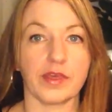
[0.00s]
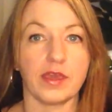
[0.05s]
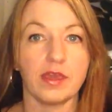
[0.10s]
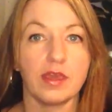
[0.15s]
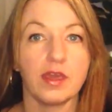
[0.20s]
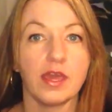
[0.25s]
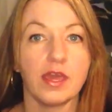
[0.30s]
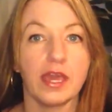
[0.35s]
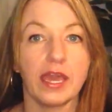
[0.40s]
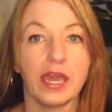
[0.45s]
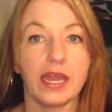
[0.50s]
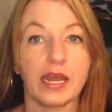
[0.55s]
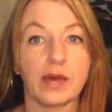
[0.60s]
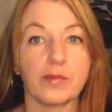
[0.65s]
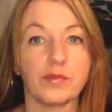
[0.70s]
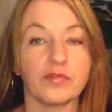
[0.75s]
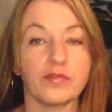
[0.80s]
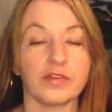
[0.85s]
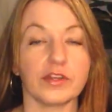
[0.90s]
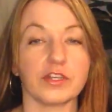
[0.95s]
they
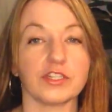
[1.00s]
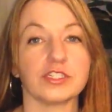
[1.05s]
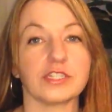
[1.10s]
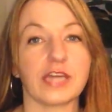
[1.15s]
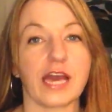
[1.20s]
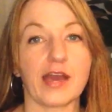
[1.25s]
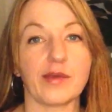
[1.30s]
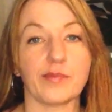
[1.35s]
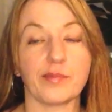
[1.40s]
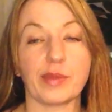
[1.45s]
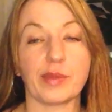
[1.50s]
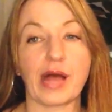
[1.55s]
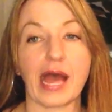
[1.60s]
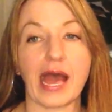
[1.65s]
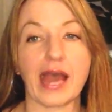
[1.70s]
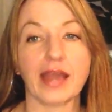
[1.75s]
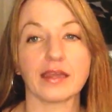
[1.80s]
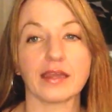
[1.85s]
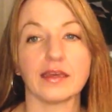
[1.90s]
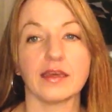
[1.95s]
enamel finish that in
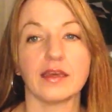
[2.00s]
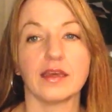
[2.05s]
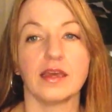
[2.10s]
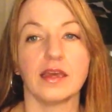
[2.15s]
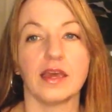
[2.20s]
black.